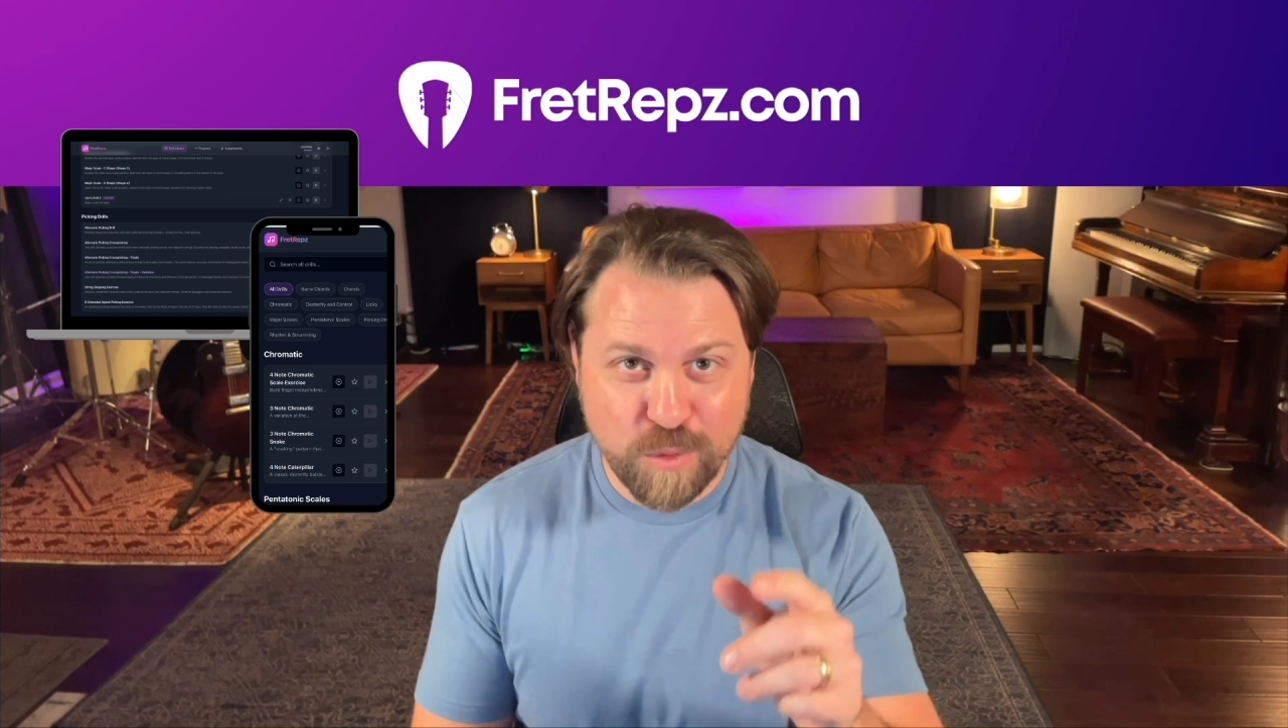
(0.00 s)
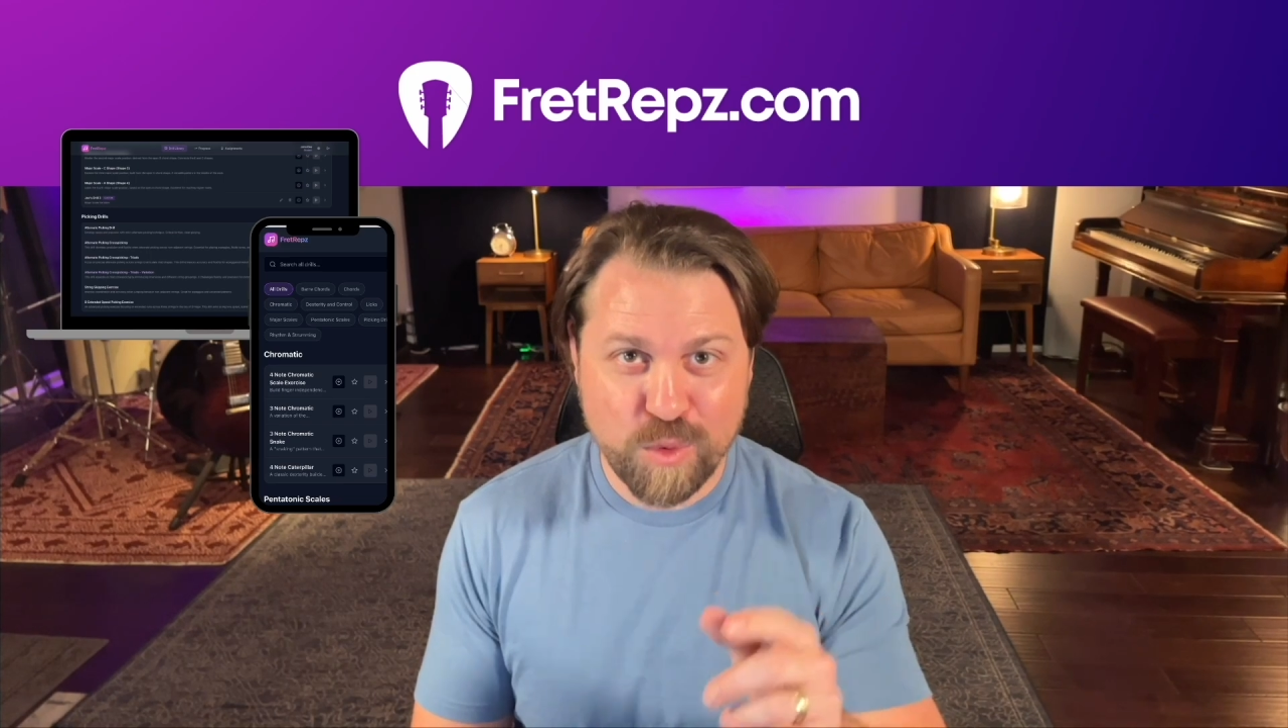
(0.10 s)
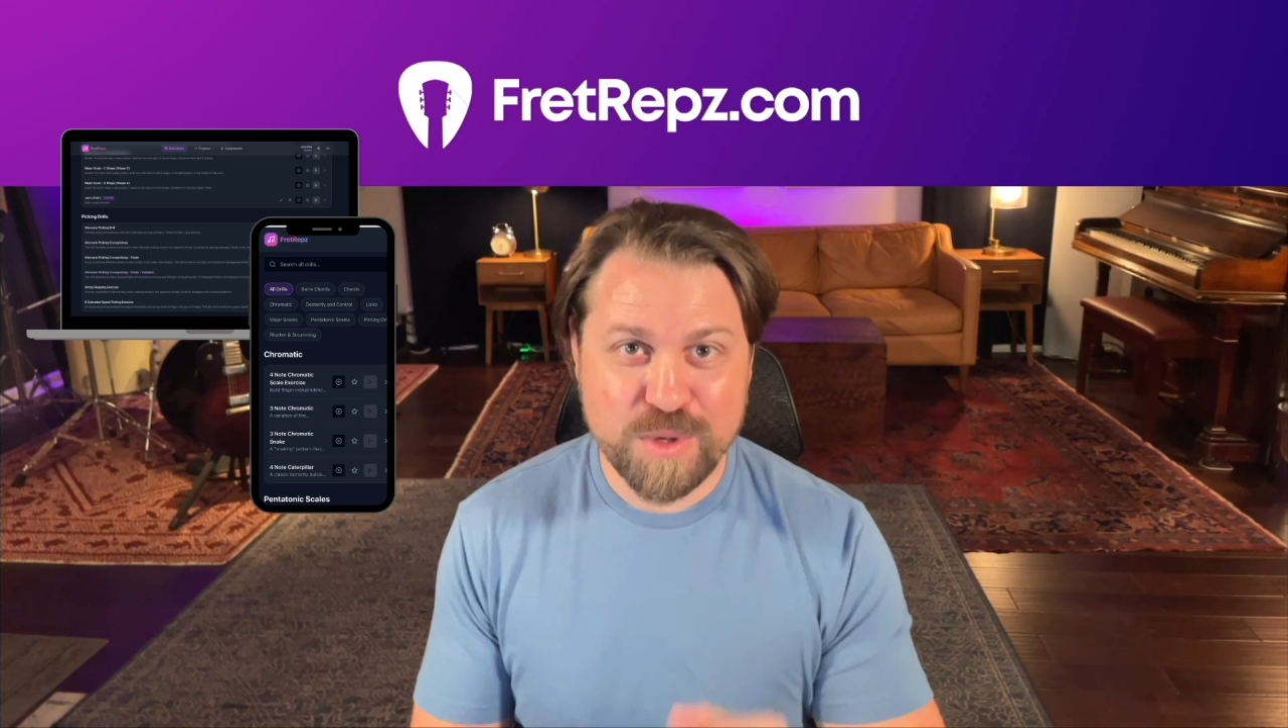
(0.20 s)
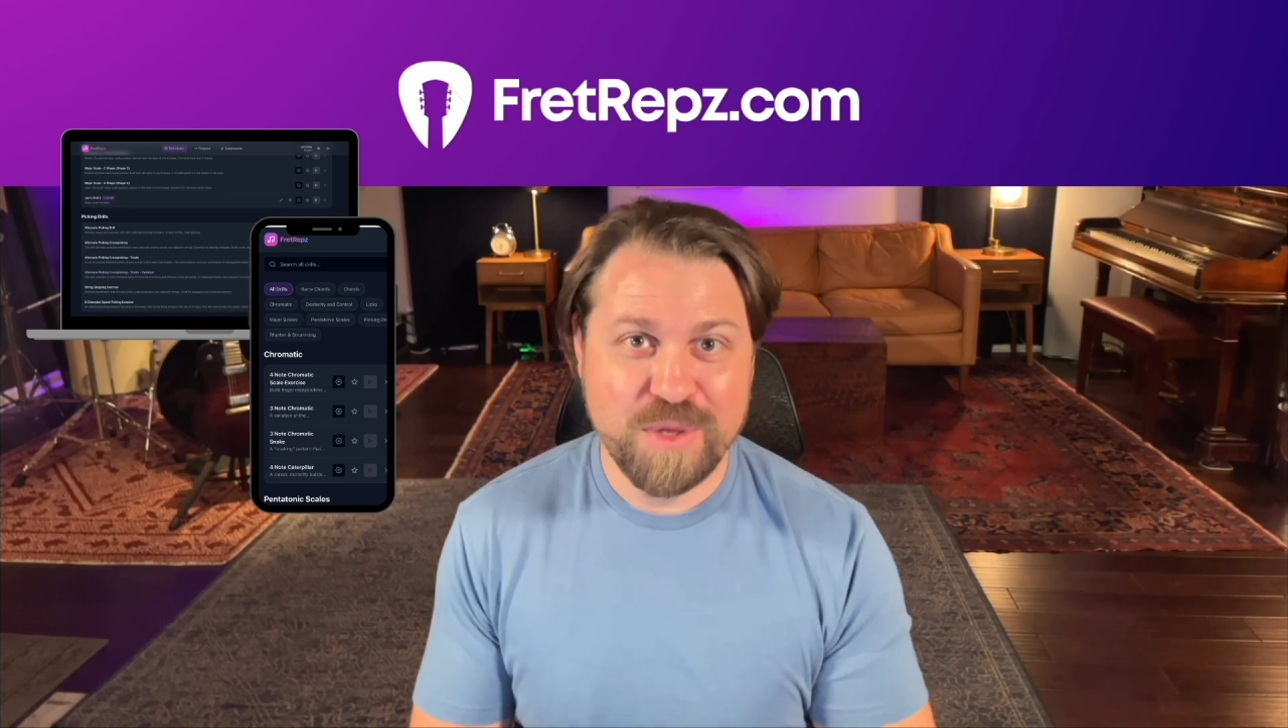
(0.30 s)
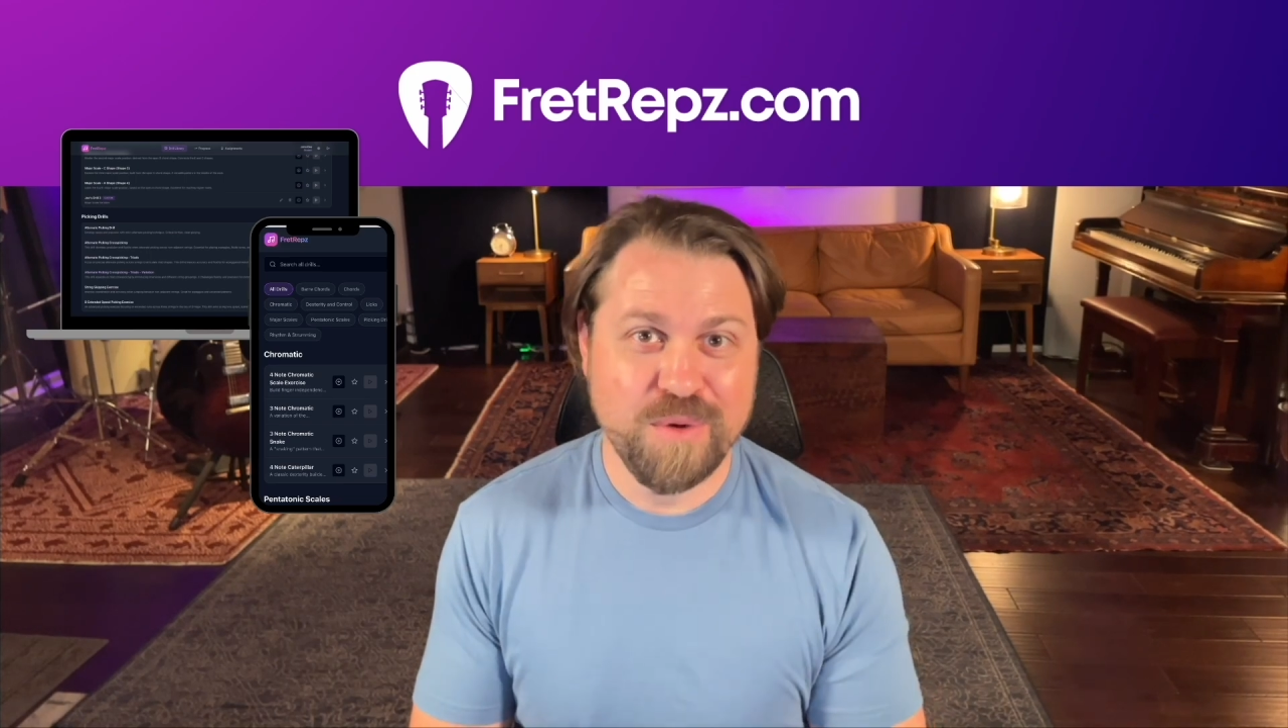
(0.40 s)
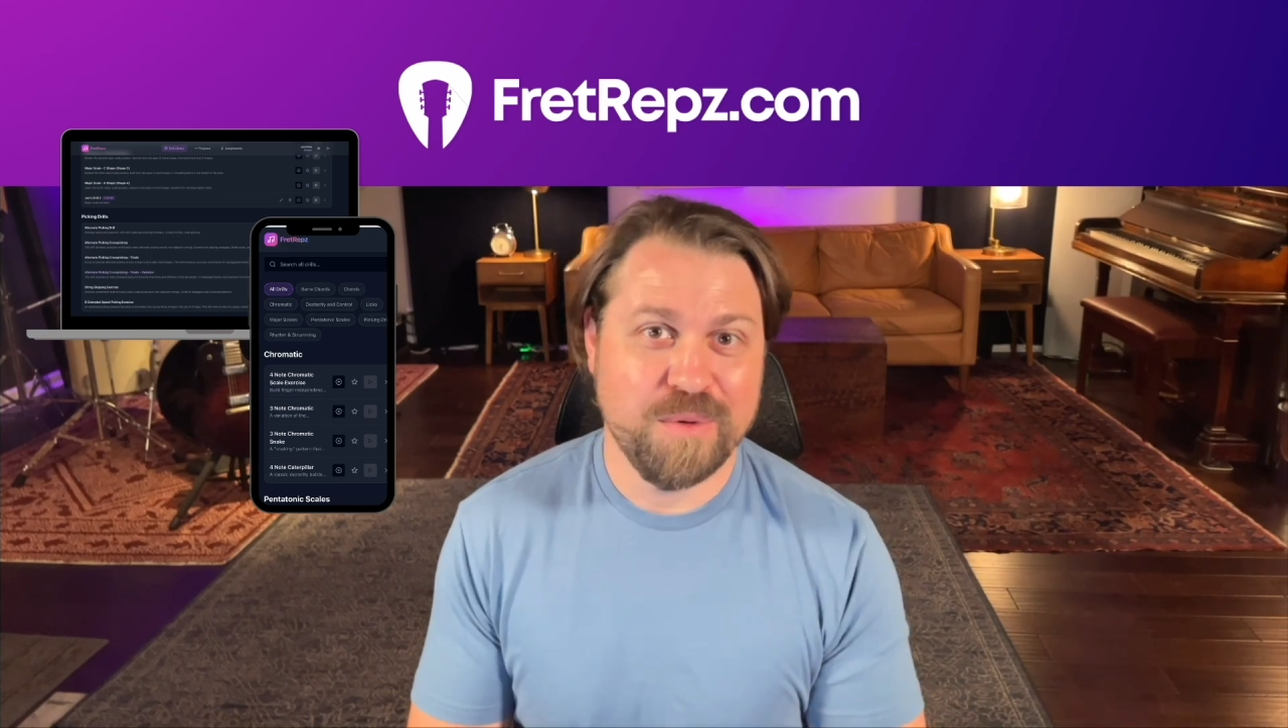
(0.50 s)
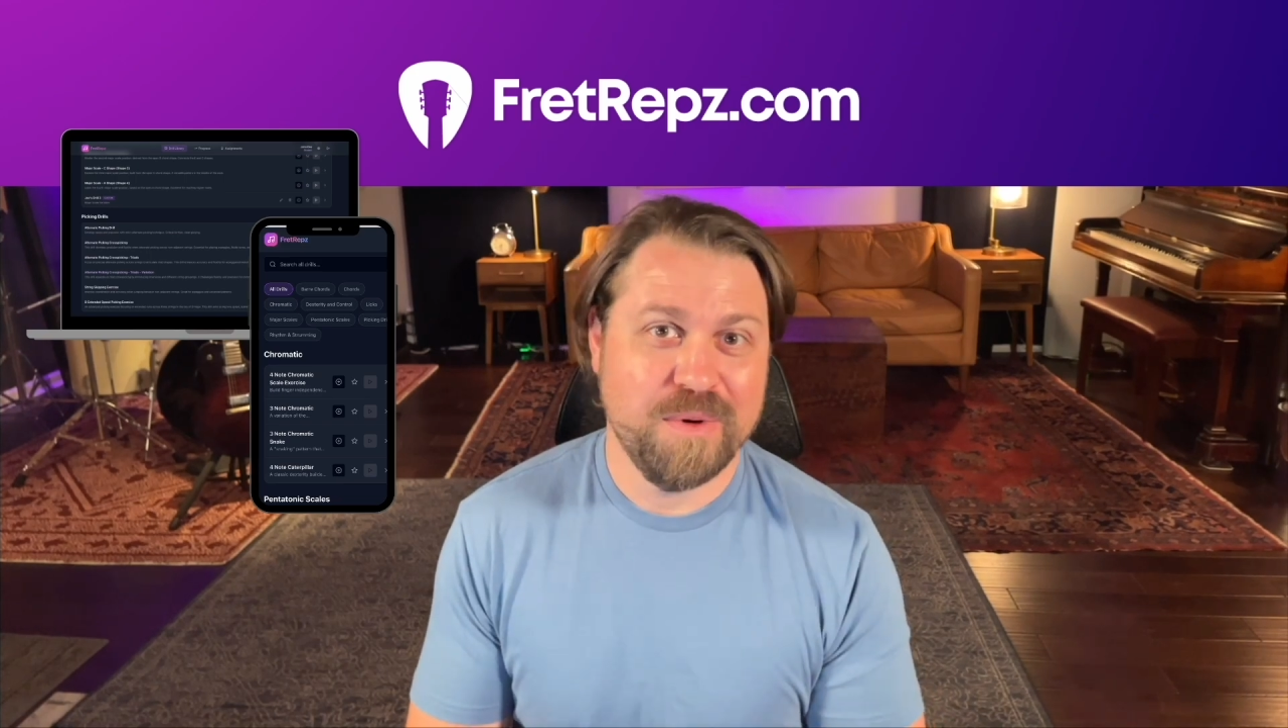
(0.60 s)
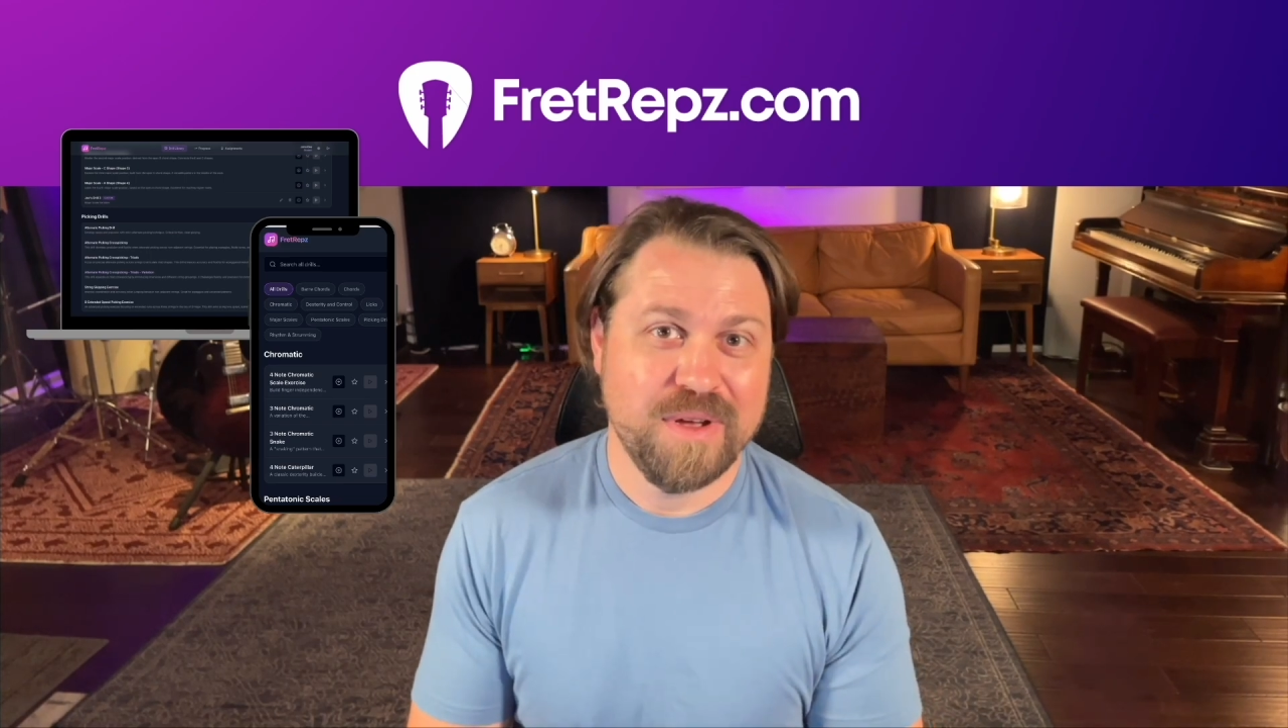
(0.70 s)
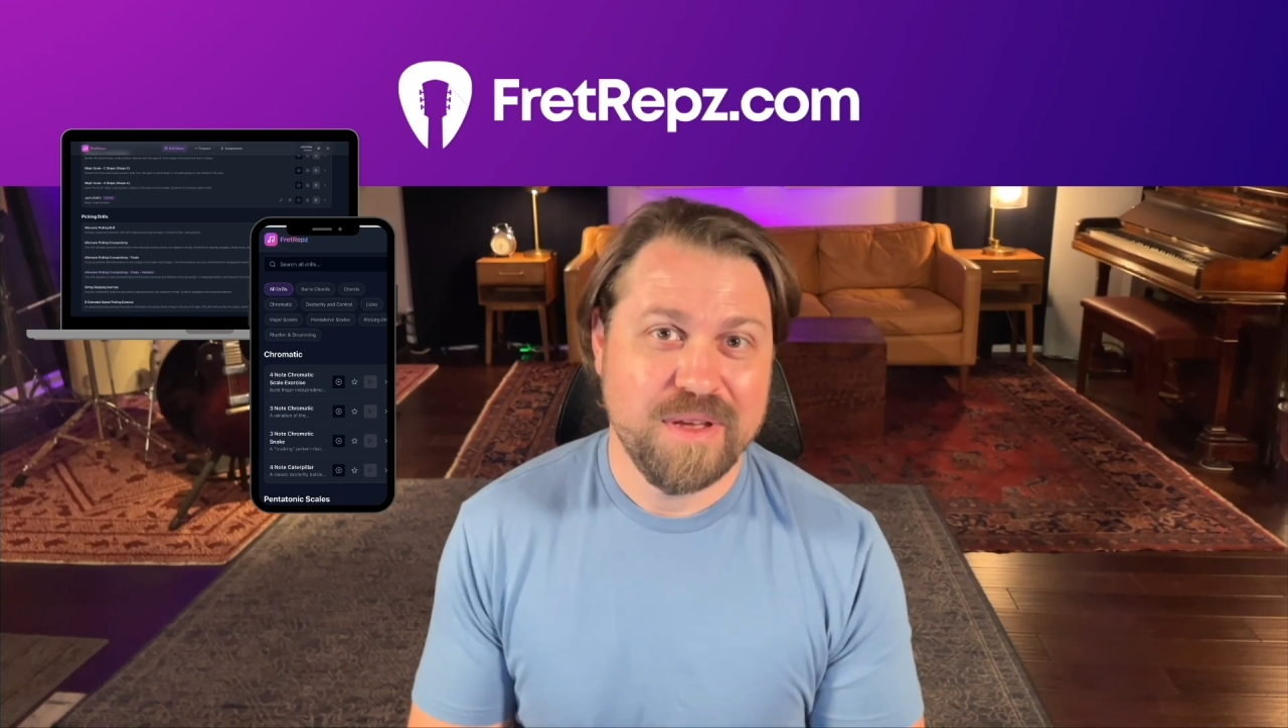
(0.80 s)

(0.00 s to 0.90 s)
you.